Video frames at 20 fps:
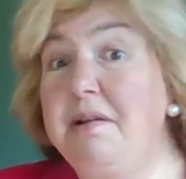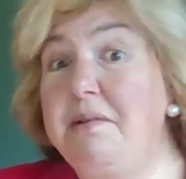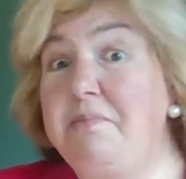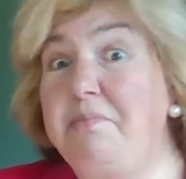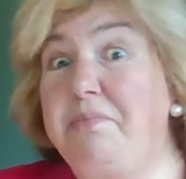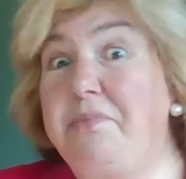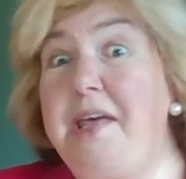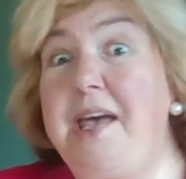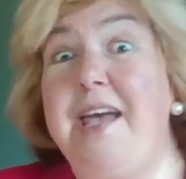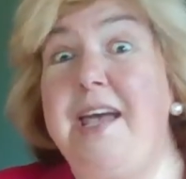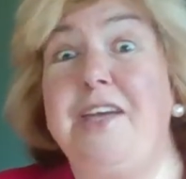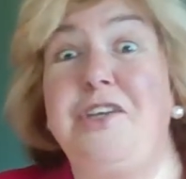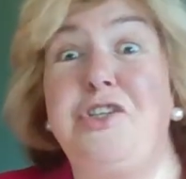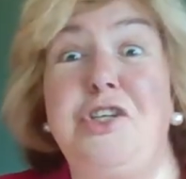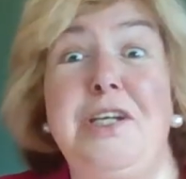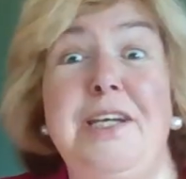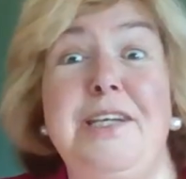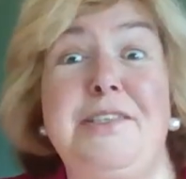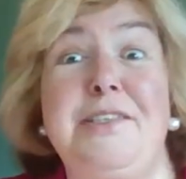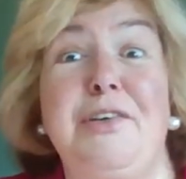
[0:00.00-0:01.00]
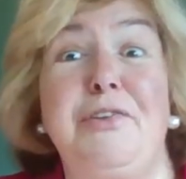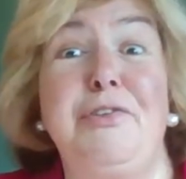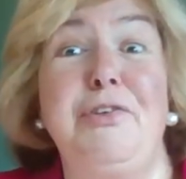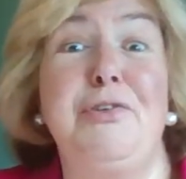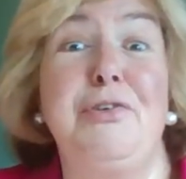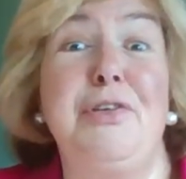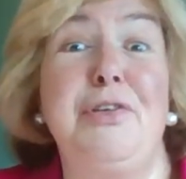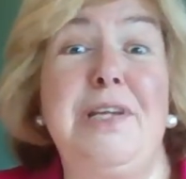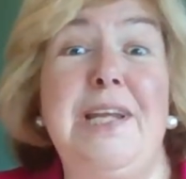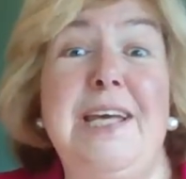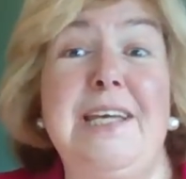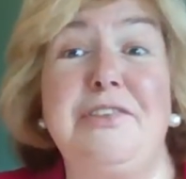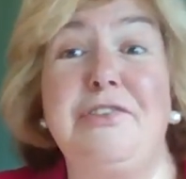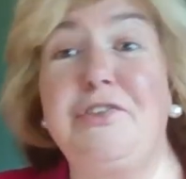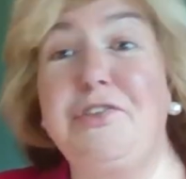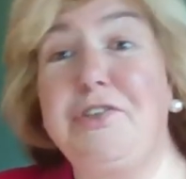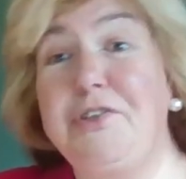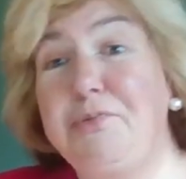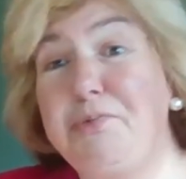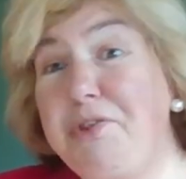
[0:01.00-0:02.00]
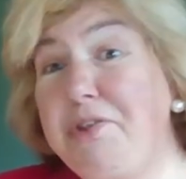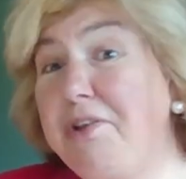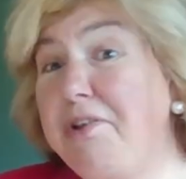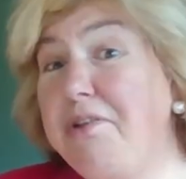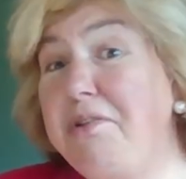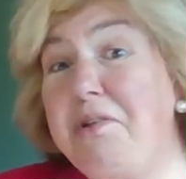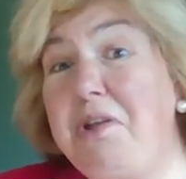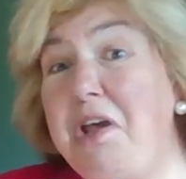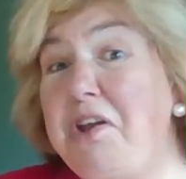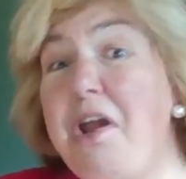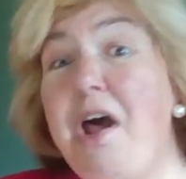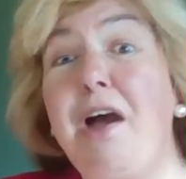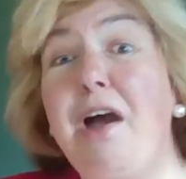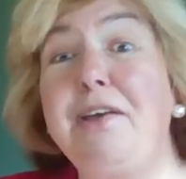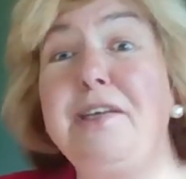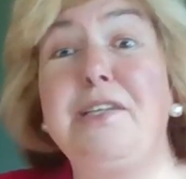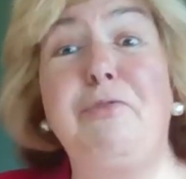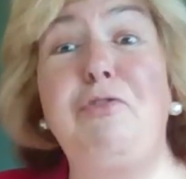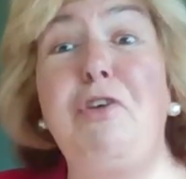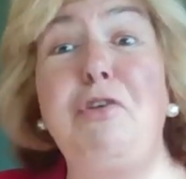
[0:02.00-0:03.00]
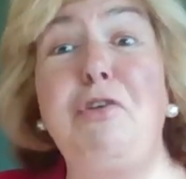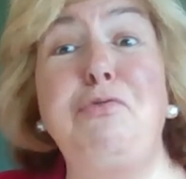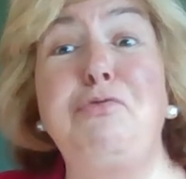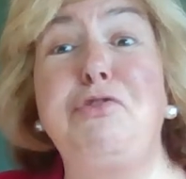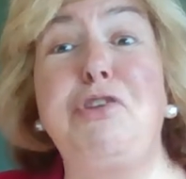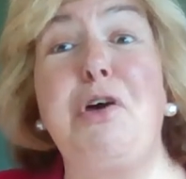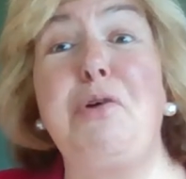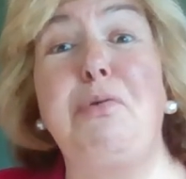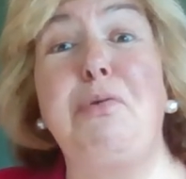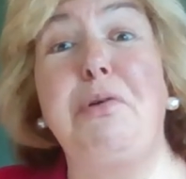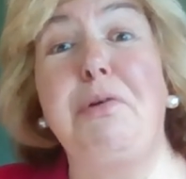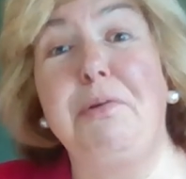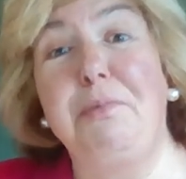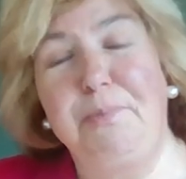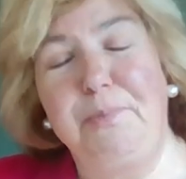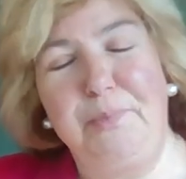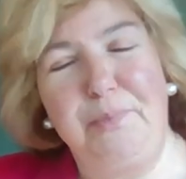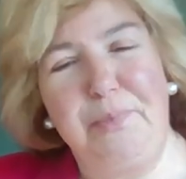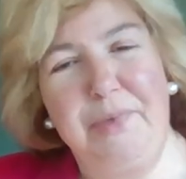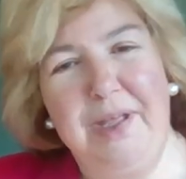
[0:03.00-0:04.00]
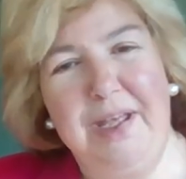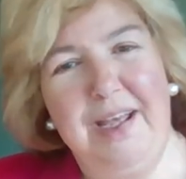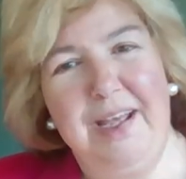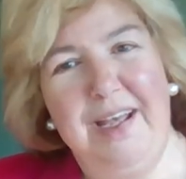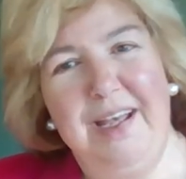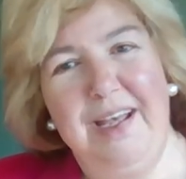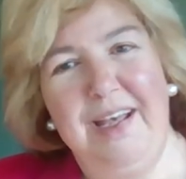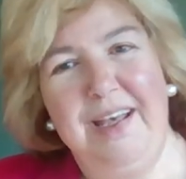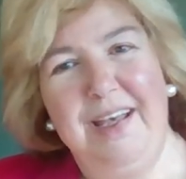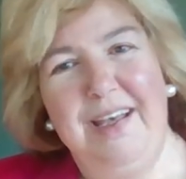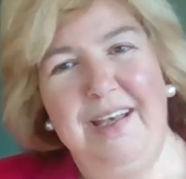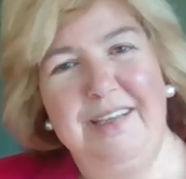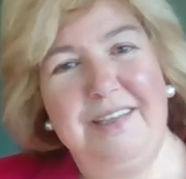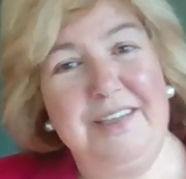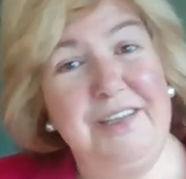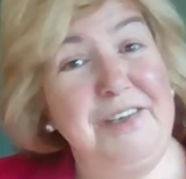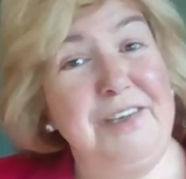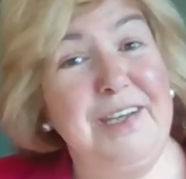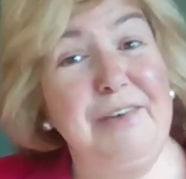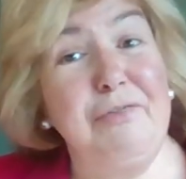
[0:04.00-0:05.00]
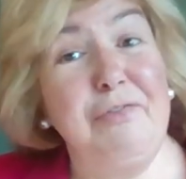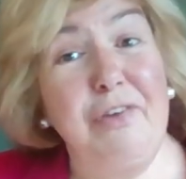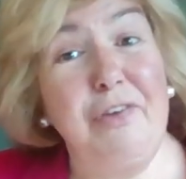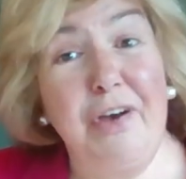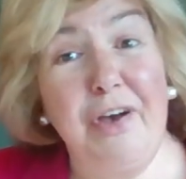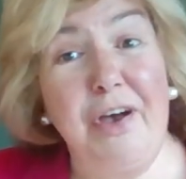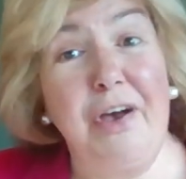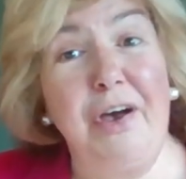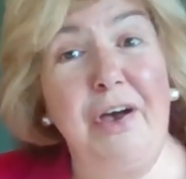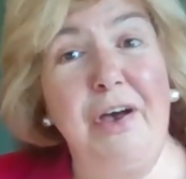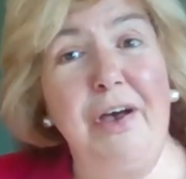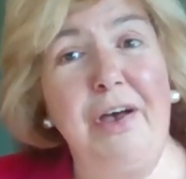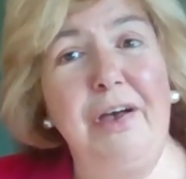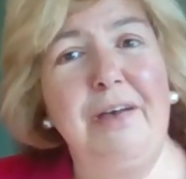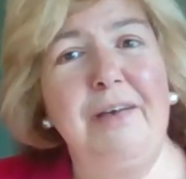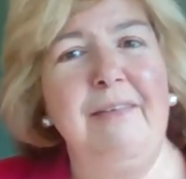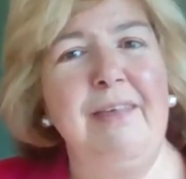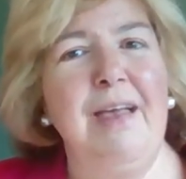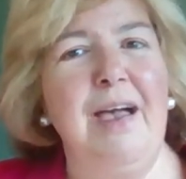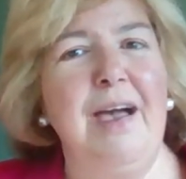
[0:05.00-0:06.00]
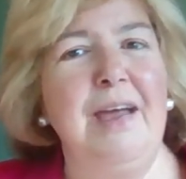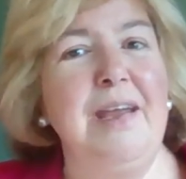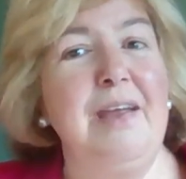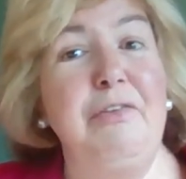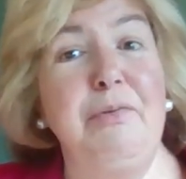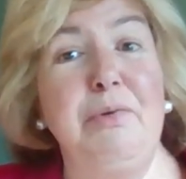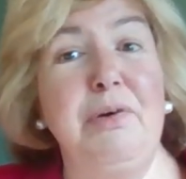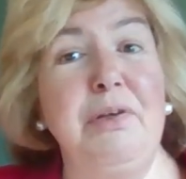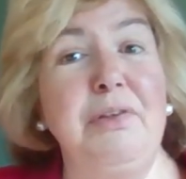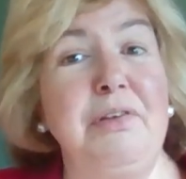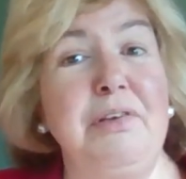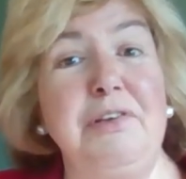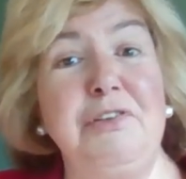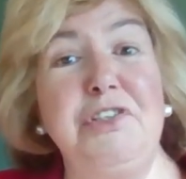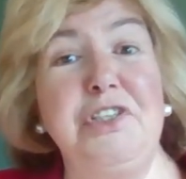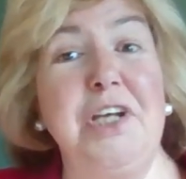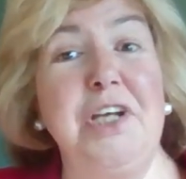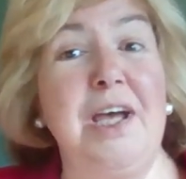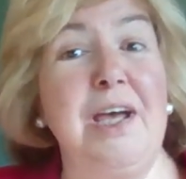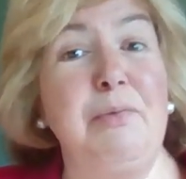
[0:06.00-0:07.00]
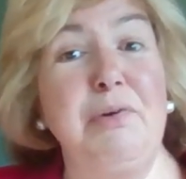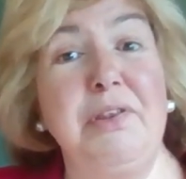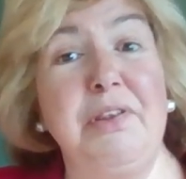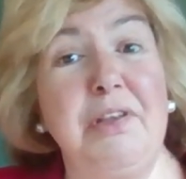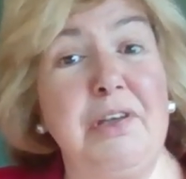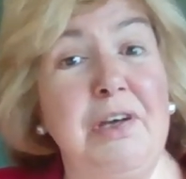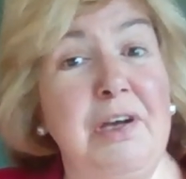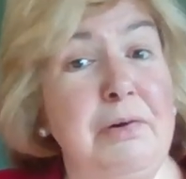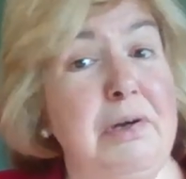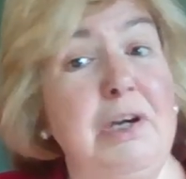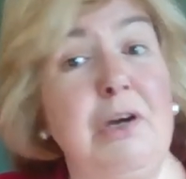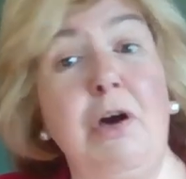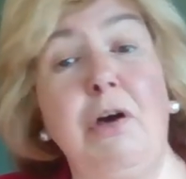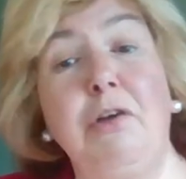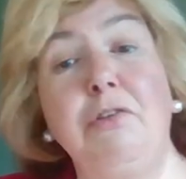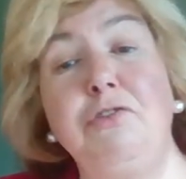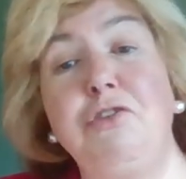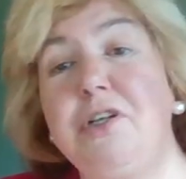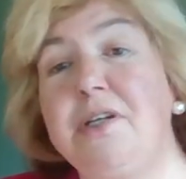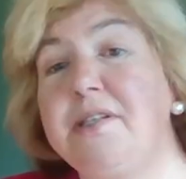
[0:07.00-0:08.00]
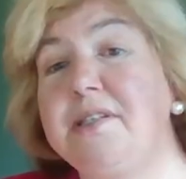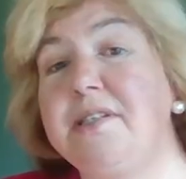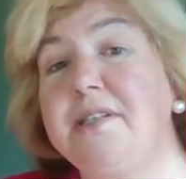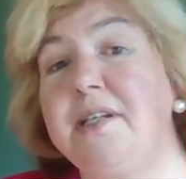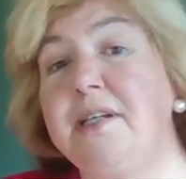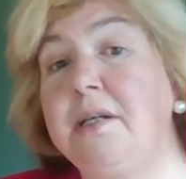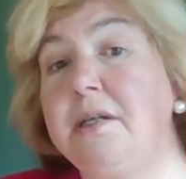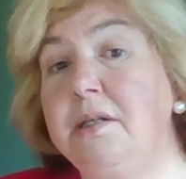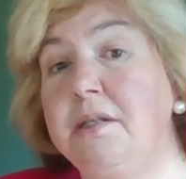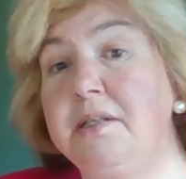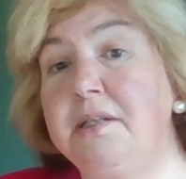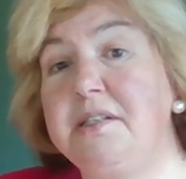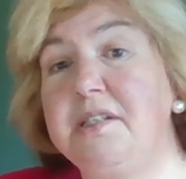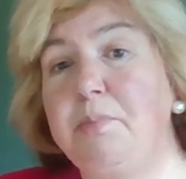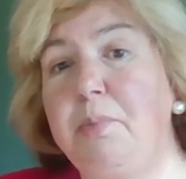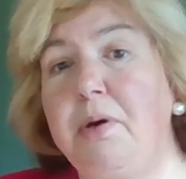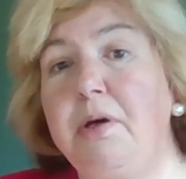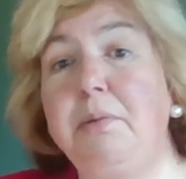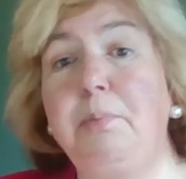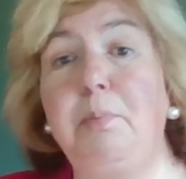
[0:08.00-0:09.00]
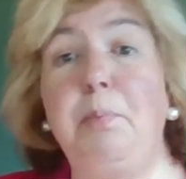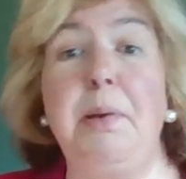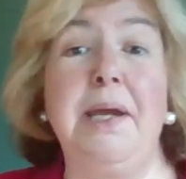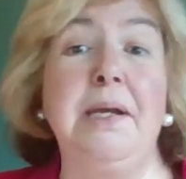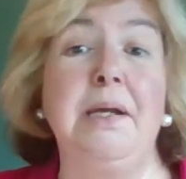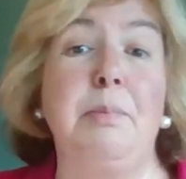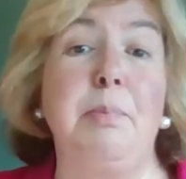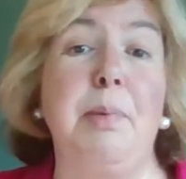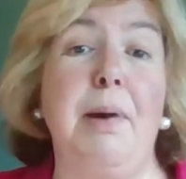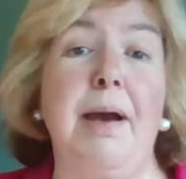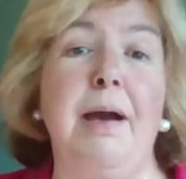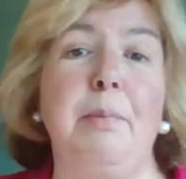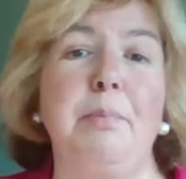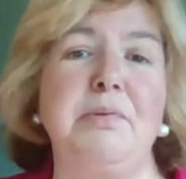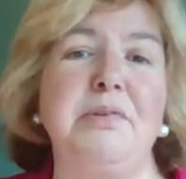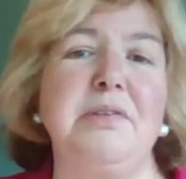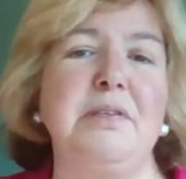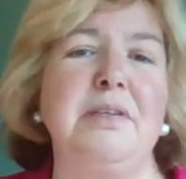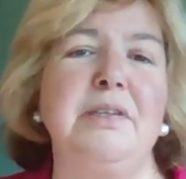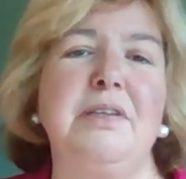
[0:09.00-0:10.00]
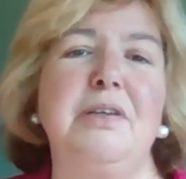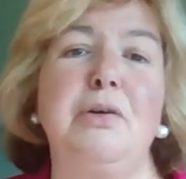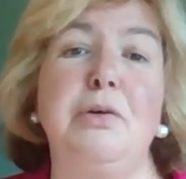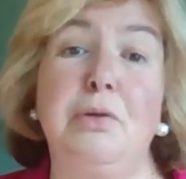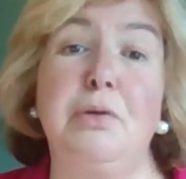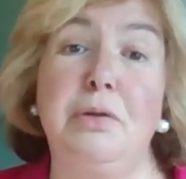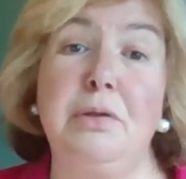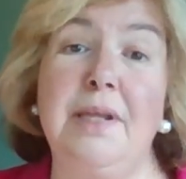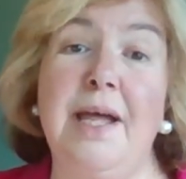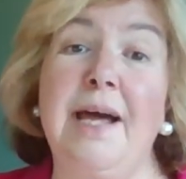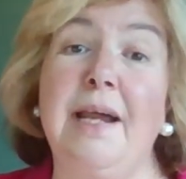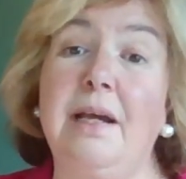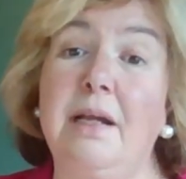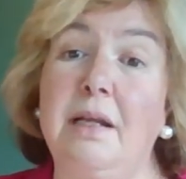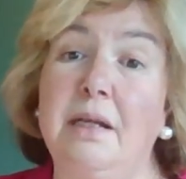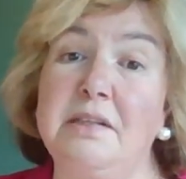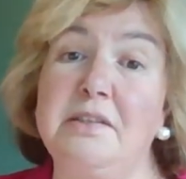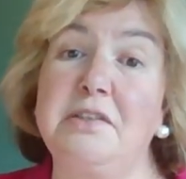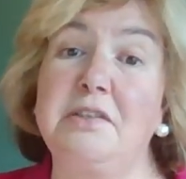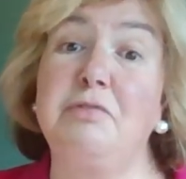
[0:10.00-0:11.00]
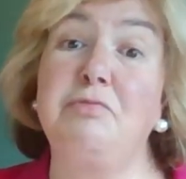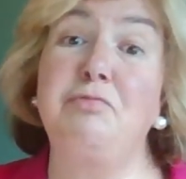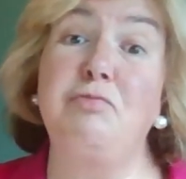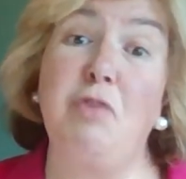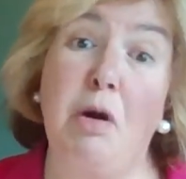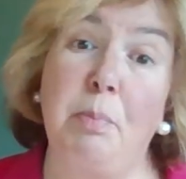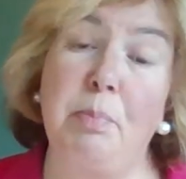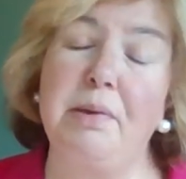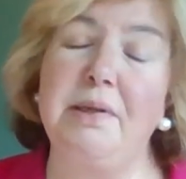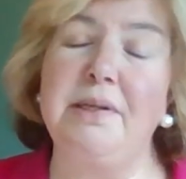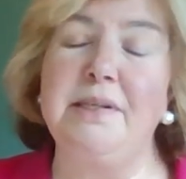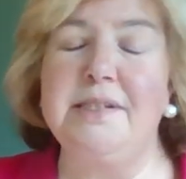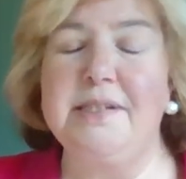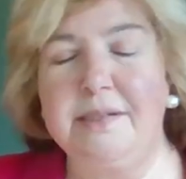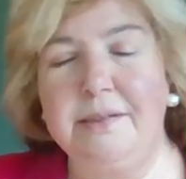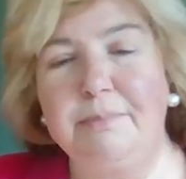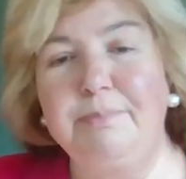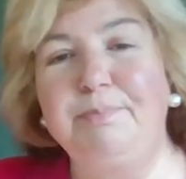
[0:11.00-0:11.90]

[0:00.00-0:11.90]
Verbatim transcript: there she is on your list with a, a nice photo so you give her and everyone that you share with her a contrasting coloured spot, pink perhaps, and call that cluster Robinson.